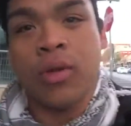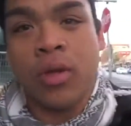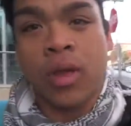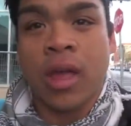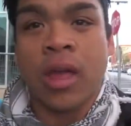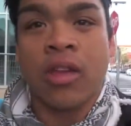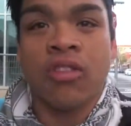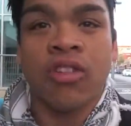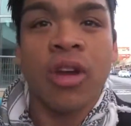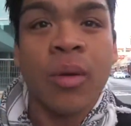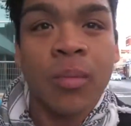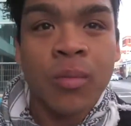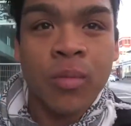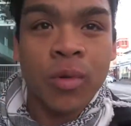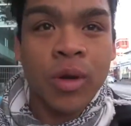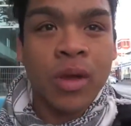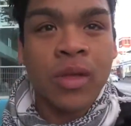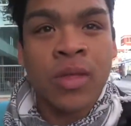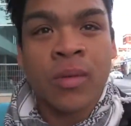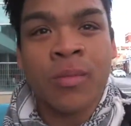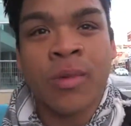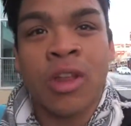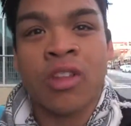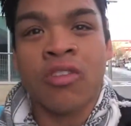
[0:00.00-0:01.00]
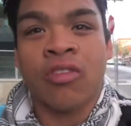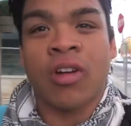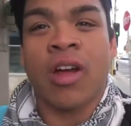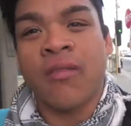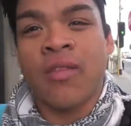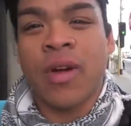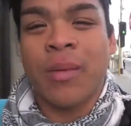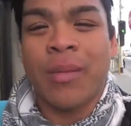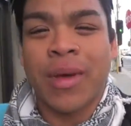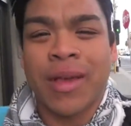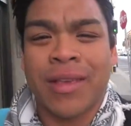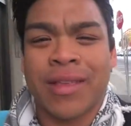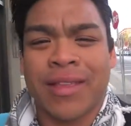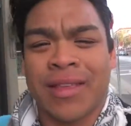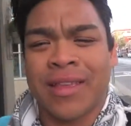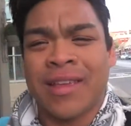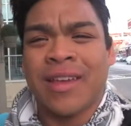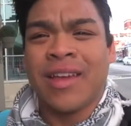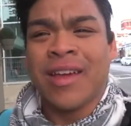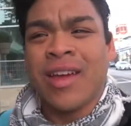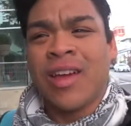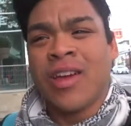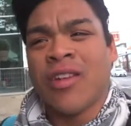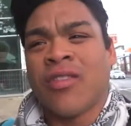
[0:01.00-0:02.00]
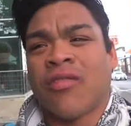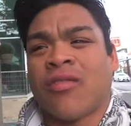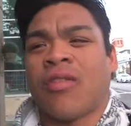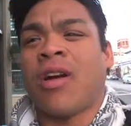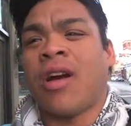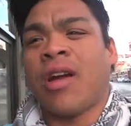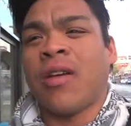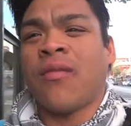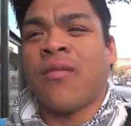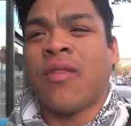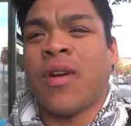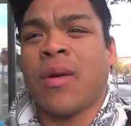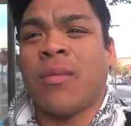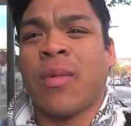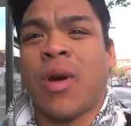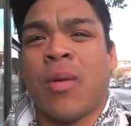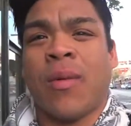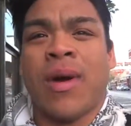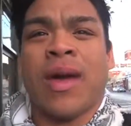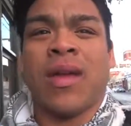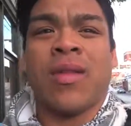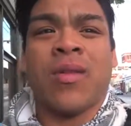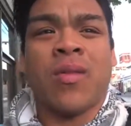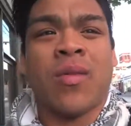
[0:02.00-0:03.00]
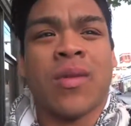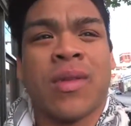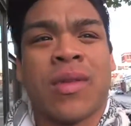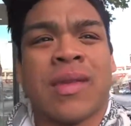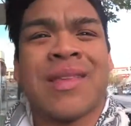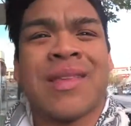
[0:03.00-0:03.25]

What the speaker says: to catch up with. I'm gonna try and find my way towards a